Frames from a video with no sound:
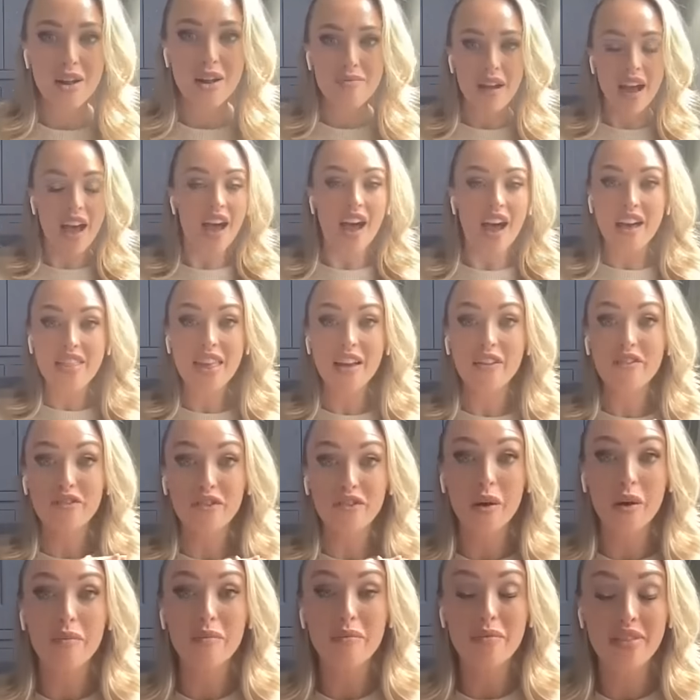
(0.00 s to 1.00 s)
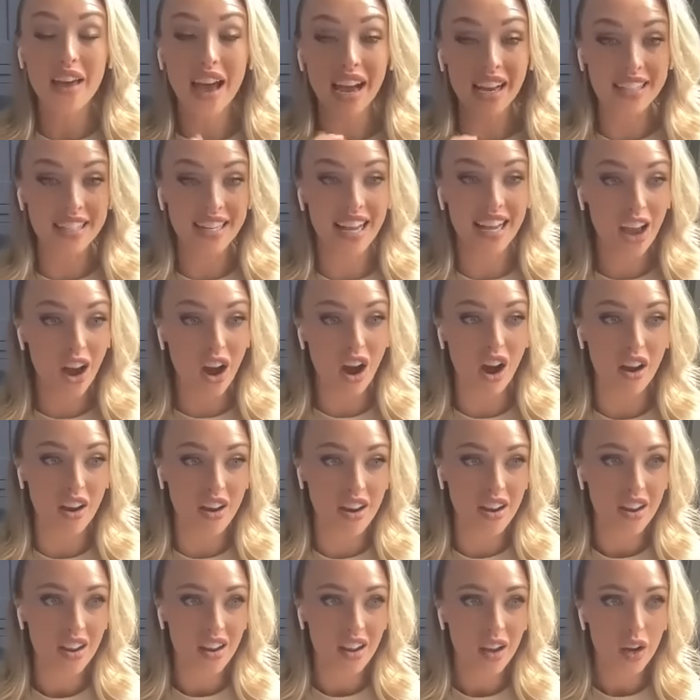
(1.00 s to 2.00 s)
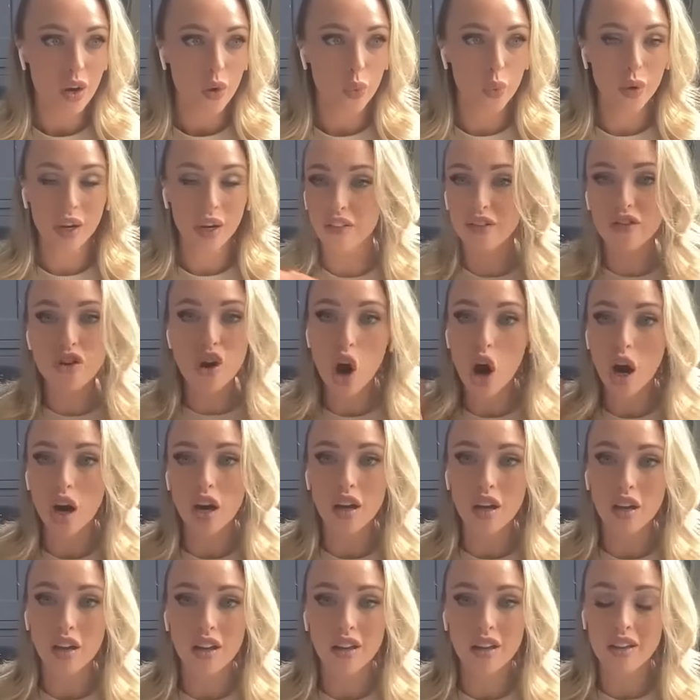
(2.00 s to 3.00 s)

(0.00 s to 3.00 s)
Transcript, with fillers: um, and then from that day on, we have not